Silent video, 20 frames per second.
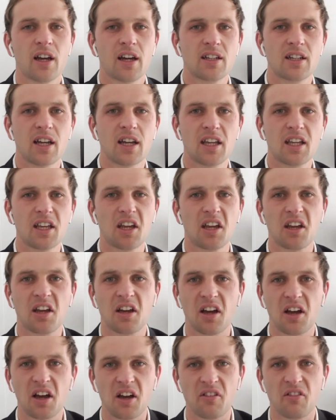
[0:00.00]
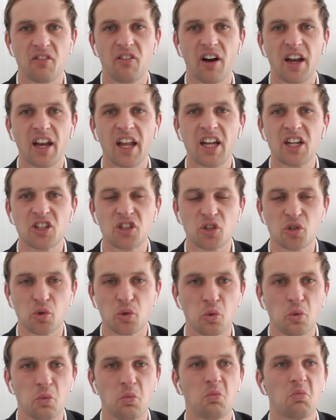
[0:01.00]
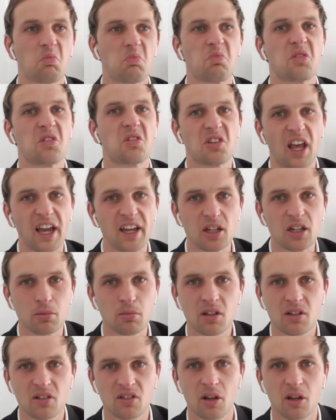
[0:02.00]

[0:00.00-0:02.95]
taking a financial statement,